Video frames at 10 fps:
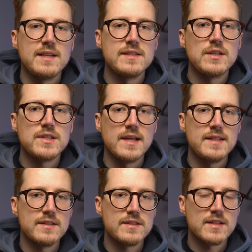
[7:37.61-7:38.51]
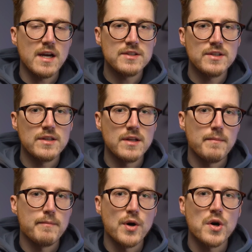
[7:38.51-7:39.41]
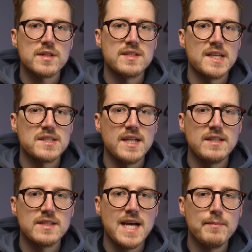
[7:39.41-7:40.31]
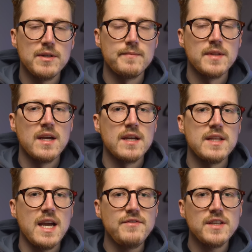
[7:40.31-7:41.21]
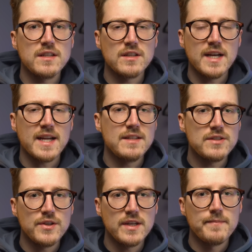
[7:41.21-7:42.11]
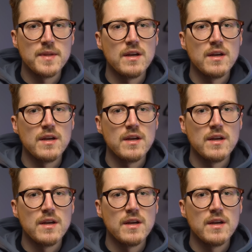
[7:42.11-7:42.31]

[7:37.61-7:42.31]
is there's a discussion box next to each tablet that if you can click into it,